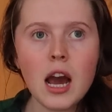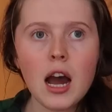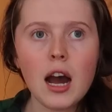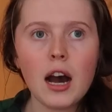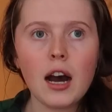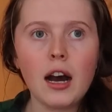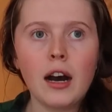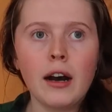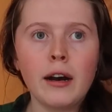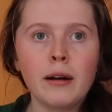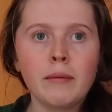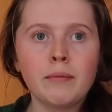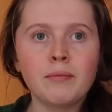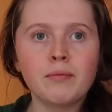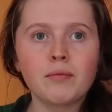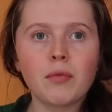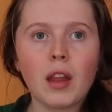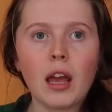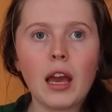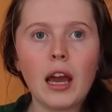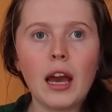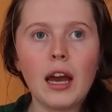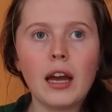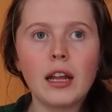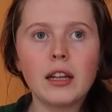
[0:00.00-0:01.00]

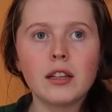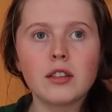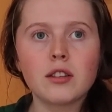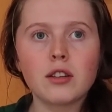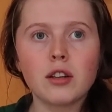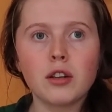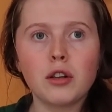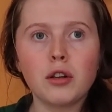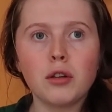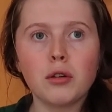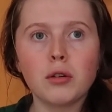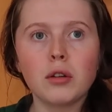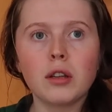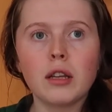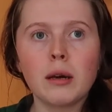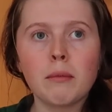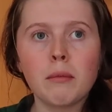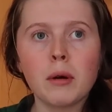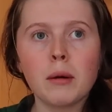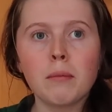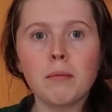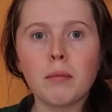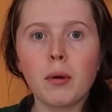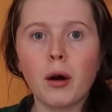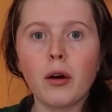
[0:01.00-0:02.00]
And so you
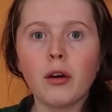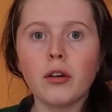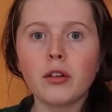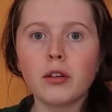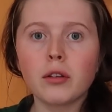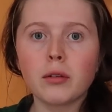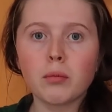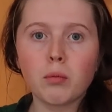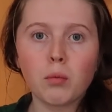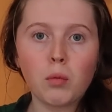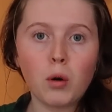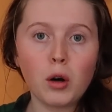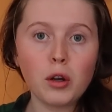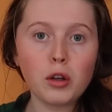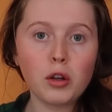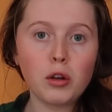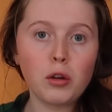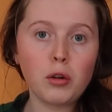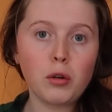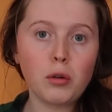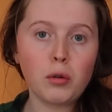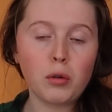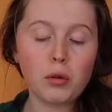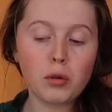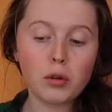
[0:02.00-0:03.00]
limit both what
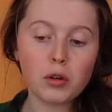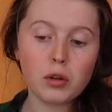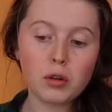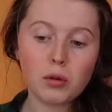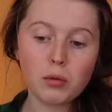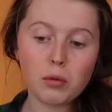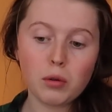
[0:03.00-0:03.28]
you